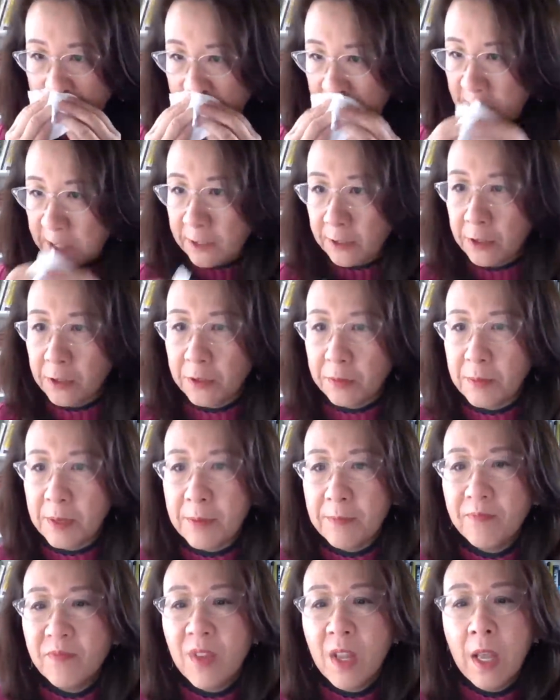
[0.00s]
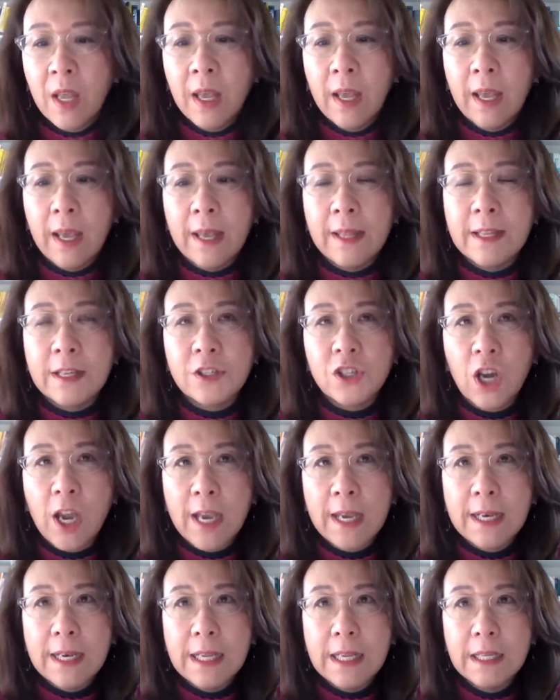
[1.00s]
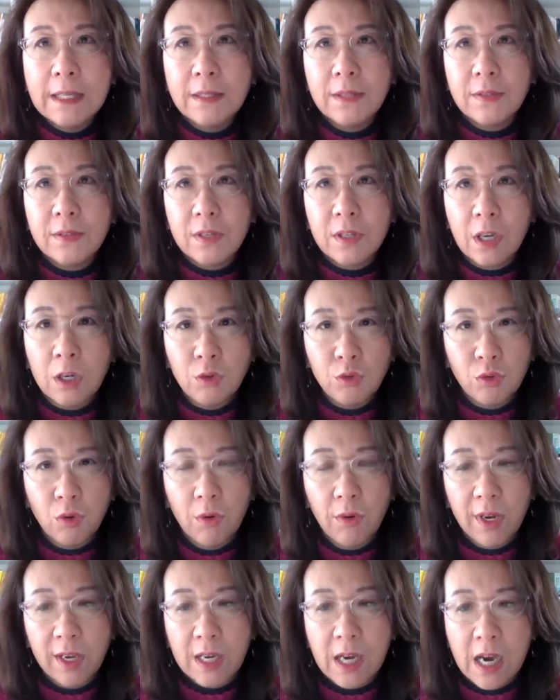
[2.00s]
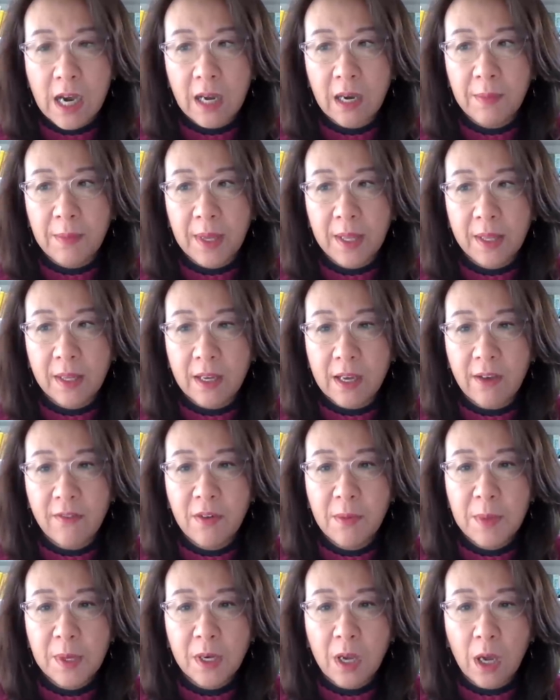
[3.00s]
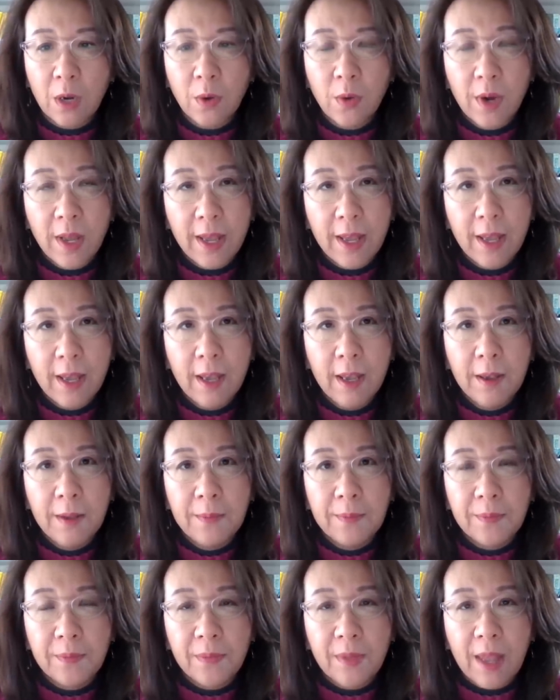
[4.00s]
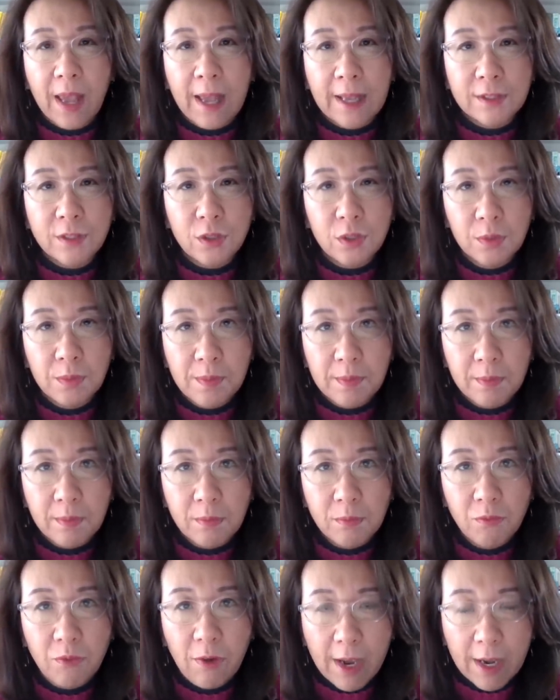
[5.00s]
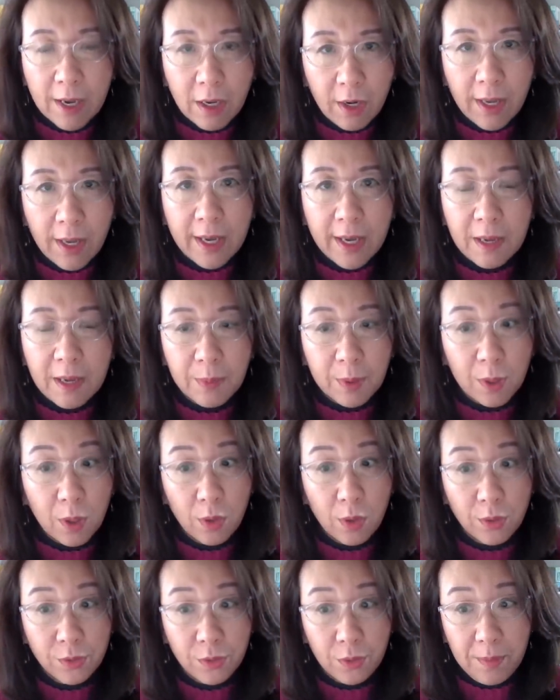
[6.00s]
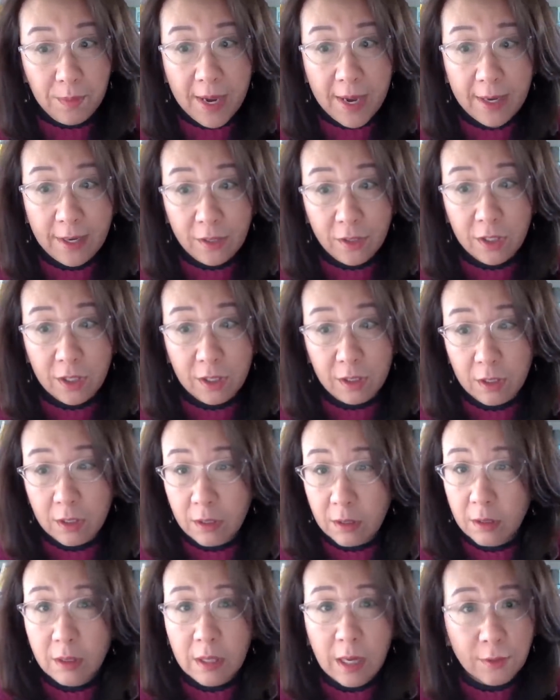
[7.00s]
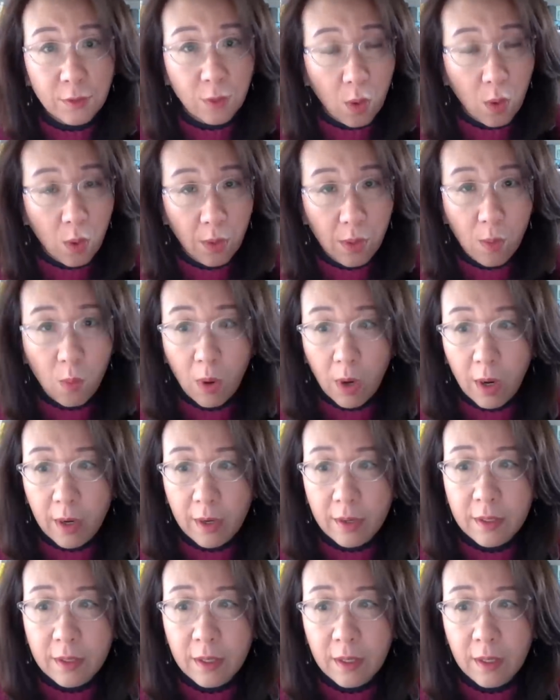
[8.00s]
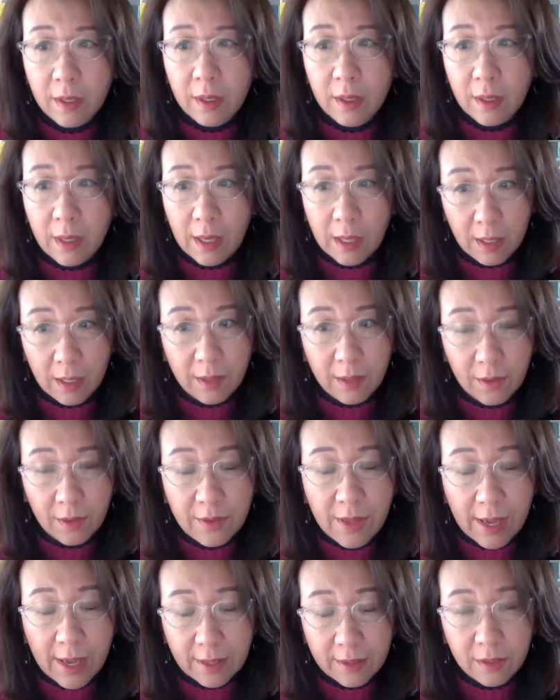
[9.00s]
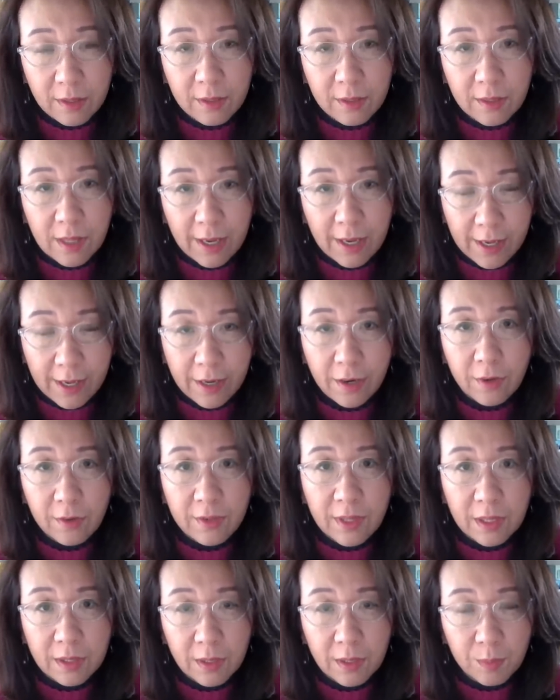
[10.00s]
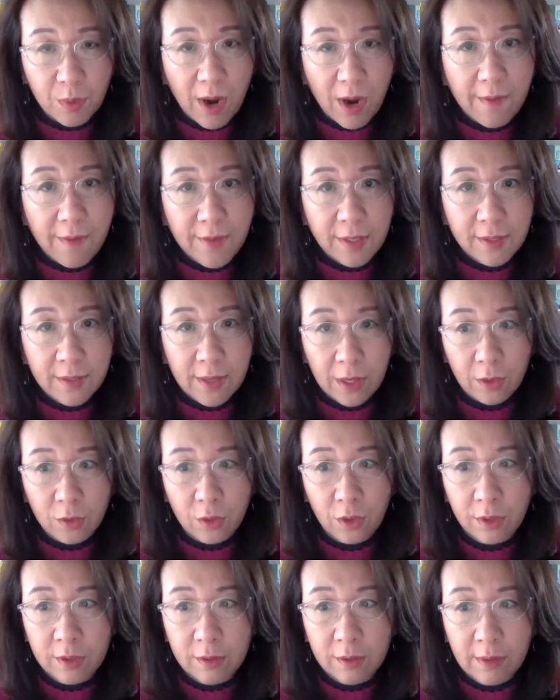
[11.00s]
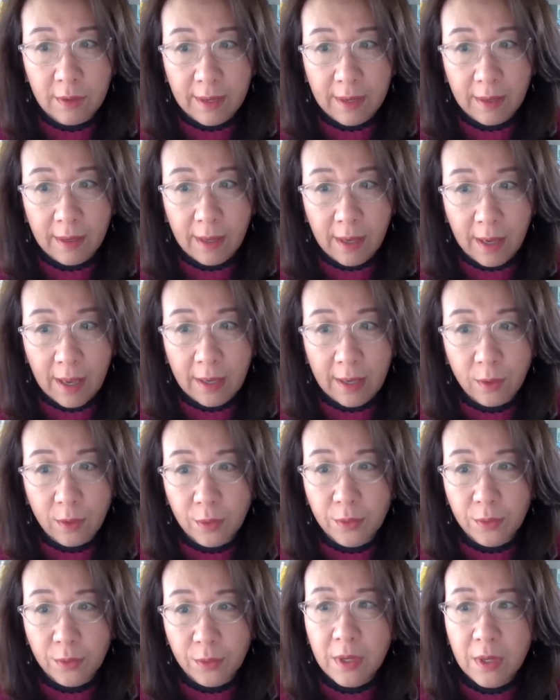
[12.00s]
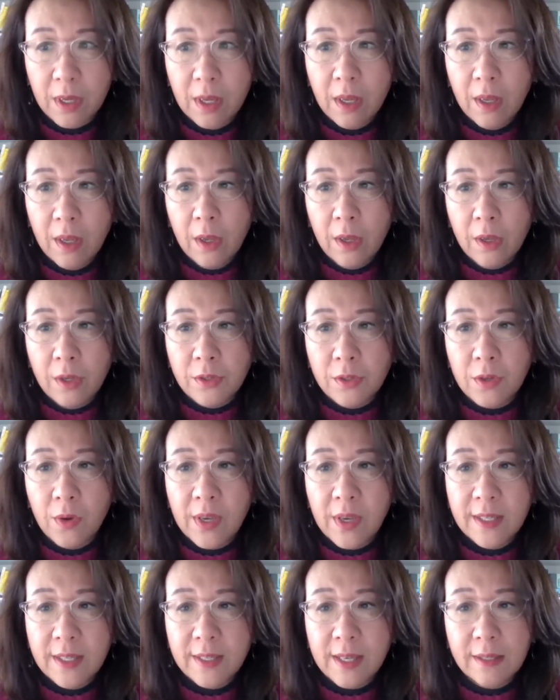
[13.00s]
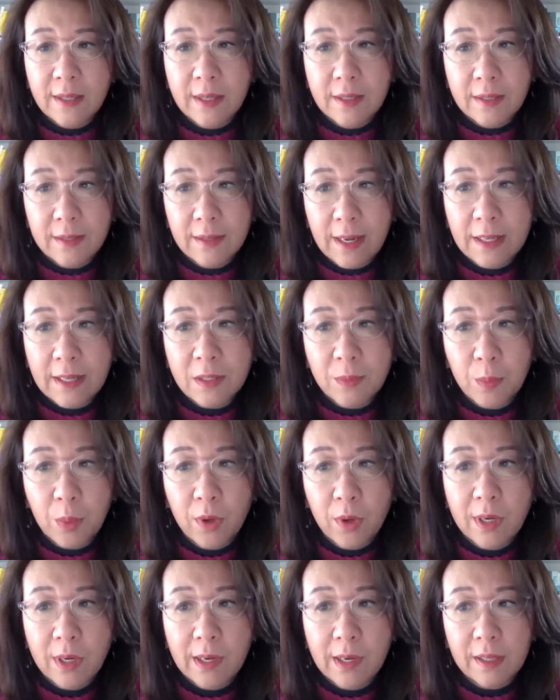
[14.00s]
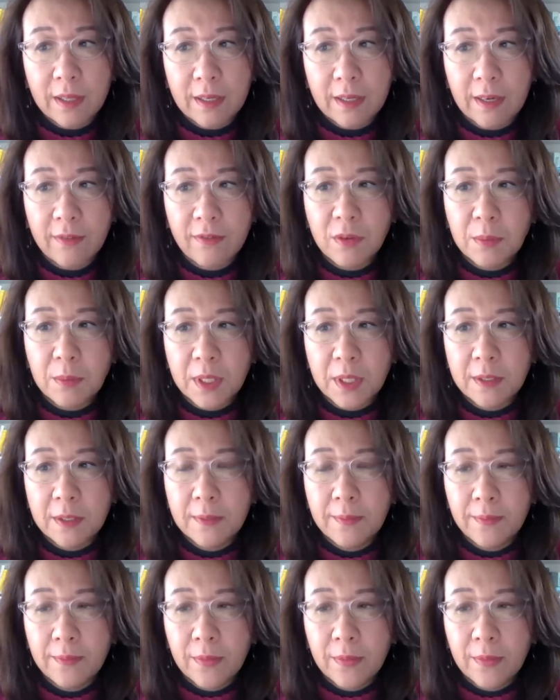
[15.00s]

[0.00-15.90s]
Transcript: excuse me, in the Chinese controlled economy, the government not only has to regulate it, but also manage it, does all the work it, that, that here, that the private sector handles. So he says it's less burden on the government